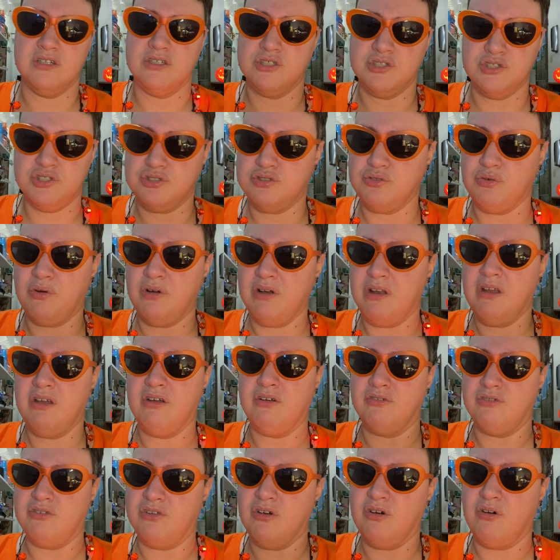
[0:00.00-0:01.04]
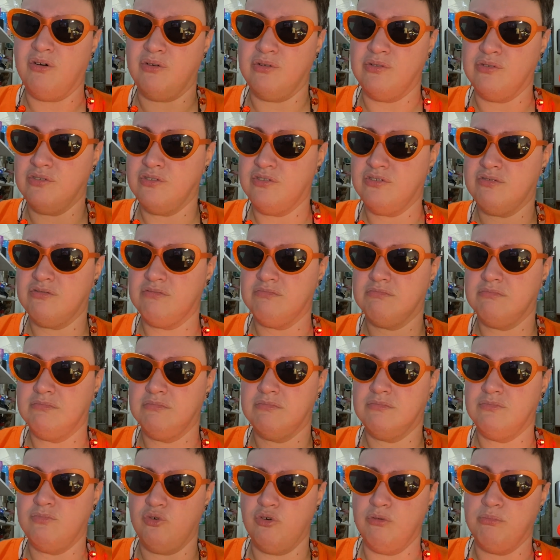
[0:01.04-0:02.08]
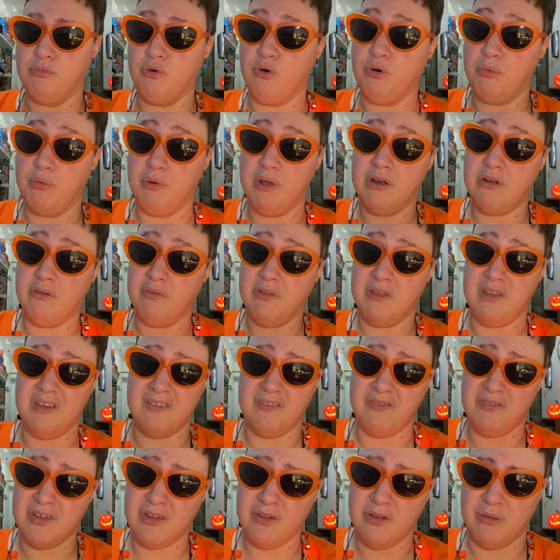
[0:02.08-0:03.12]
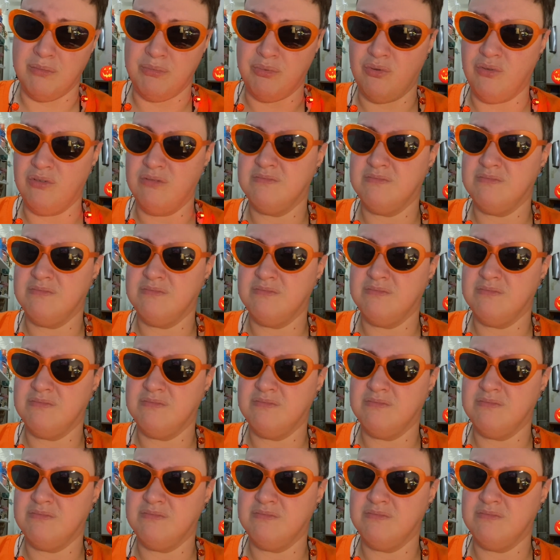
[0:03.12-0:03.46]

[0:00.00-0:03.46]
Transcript: short-haired dolls were more readily available.